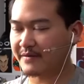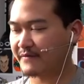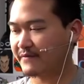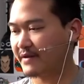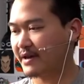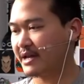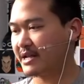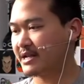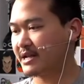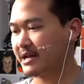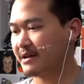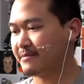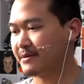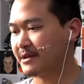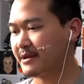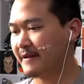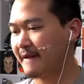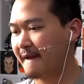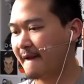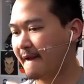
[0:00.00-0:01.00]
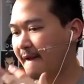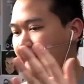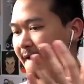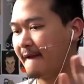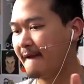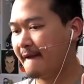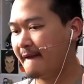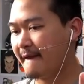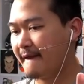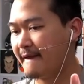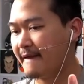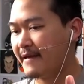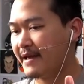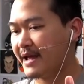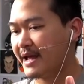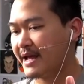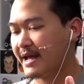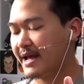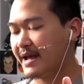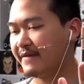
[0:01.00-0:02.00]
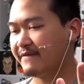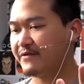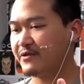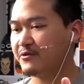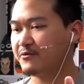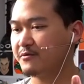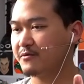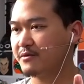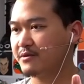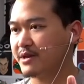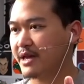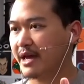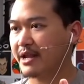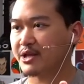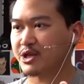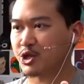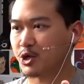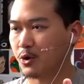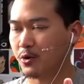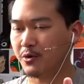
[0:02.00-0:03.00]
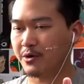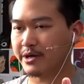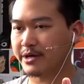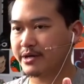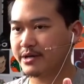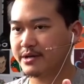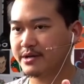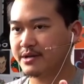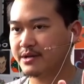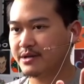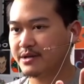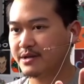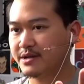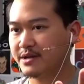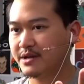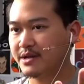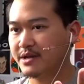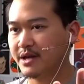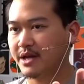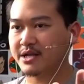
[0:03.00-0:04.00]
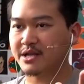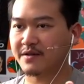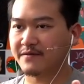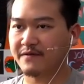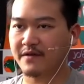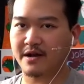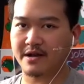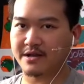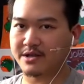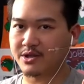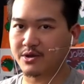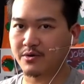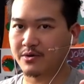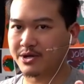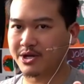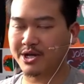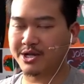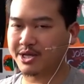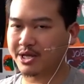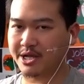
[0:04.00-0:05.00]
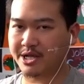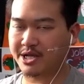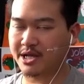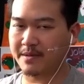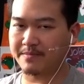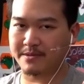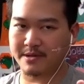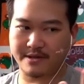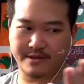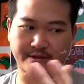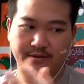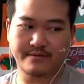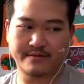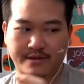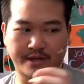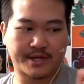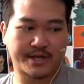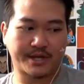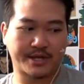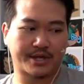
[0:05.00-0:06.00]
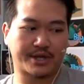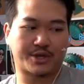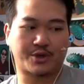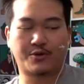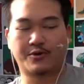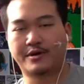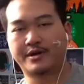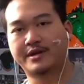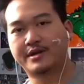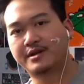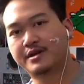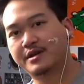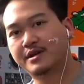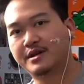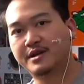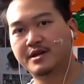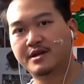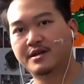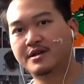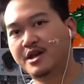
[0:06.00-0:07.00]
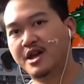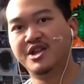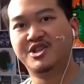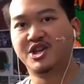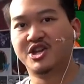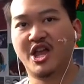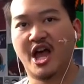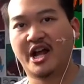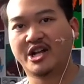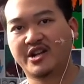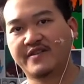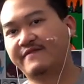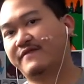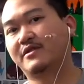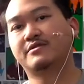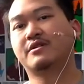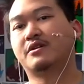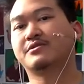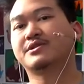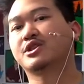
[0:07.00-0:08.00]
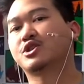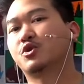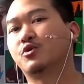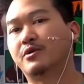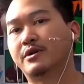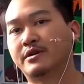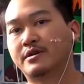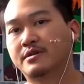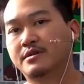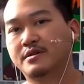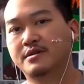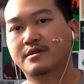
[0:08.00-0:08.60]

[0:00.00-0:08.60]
a fan. I mean, if you get a toy, it's a fucking toy. Just accept it, dude. This is a toy. It's an action figure. No, it's a toy.